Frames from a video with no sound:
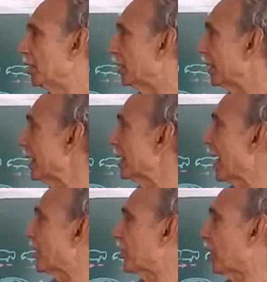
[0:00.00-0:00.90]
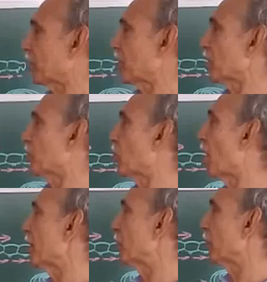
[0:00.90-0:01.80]
ring-like structures
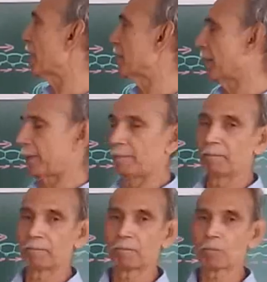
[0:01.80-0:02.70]
joined together.